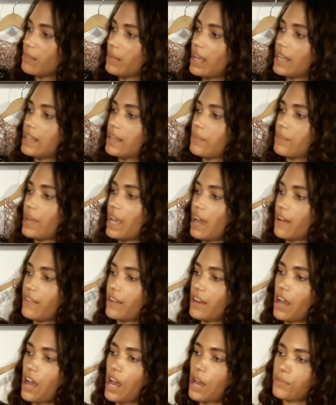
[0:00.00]
and then we have
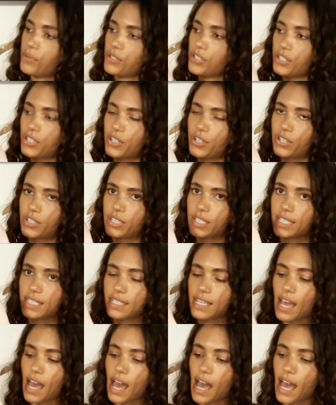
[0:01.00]
an optional
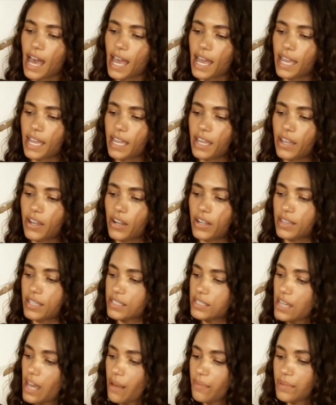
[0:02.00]
tie here at
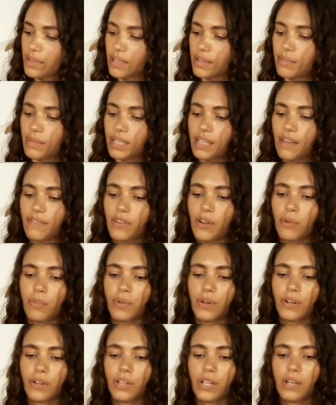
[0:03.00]
the top that can be left
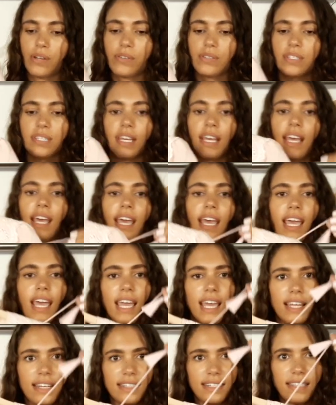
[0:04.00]
open or closed,
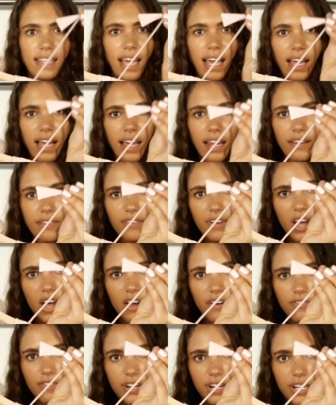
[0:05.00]
and that kind of
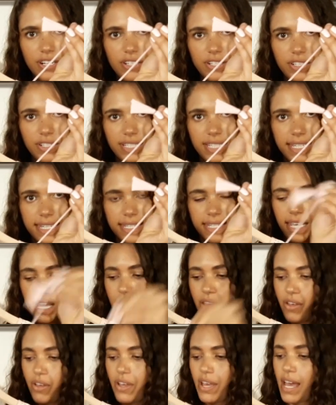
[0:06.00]
covered
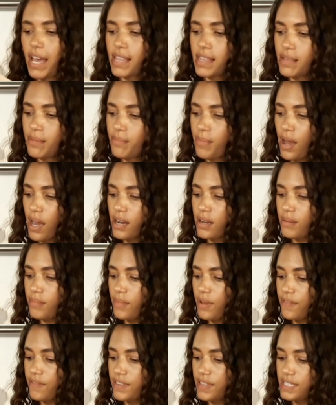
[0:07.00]
detail at the
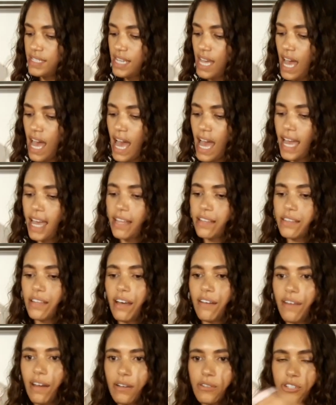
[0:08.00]
bottom of the tie. I
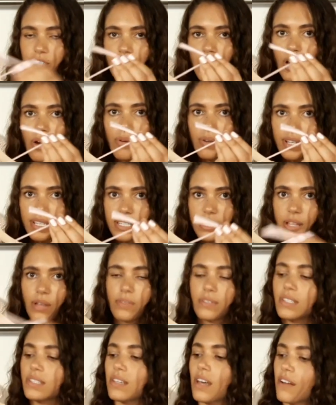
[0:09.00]
love how she always
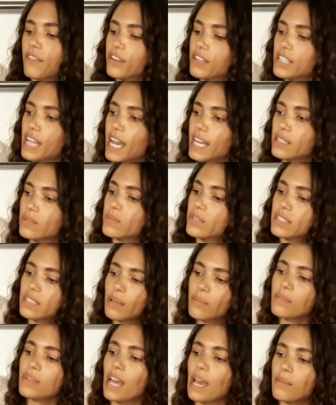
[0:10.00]
closes off her ties with
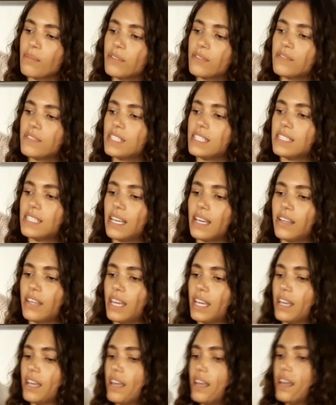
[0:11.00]
some type of
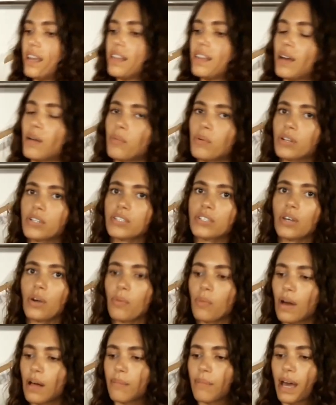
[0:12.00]
detailing that works
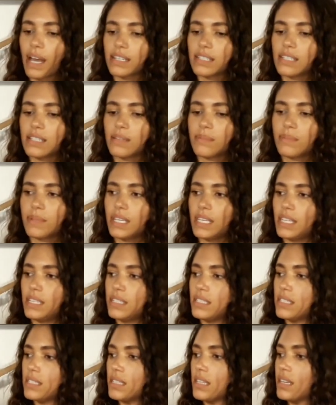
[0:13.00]
so well back to the
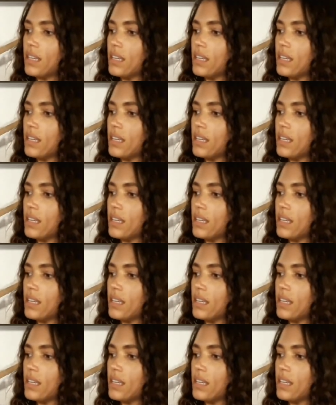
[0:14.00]
piece.